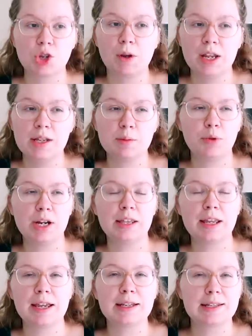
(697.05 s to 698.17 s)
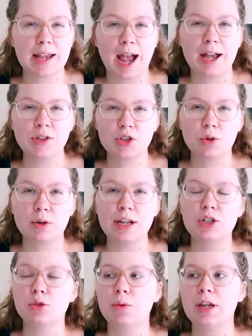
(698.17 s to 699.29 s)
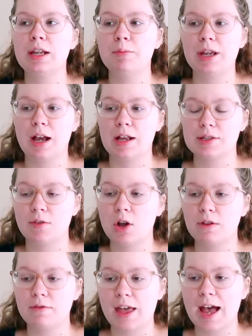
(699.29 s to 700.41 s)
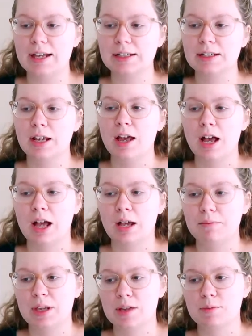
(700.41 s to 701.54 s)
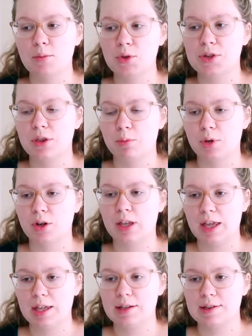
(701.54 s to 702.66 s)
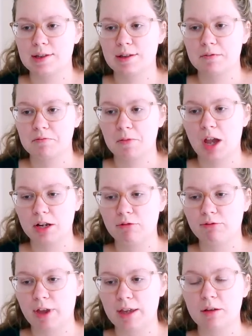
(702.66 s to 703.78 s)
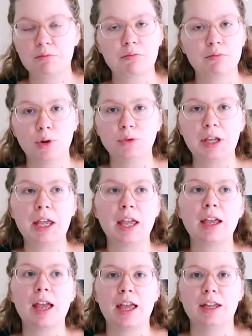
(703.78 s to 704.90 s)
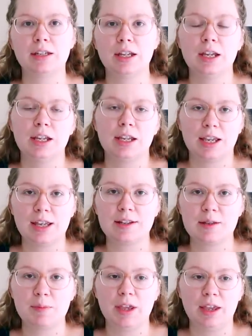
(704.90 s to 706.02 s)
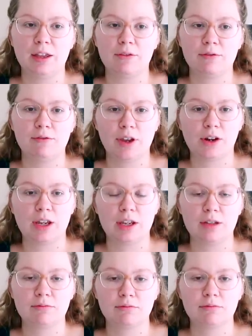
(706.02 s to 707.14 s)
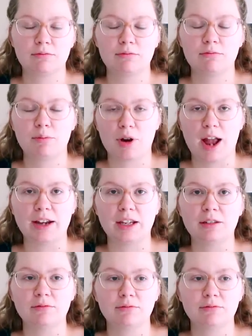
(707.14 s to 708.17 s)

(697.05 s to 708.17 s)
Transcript: So it is a pretty like sad story to read because of all of that um, because most of the book is kind of like bullying and kids being very bratty.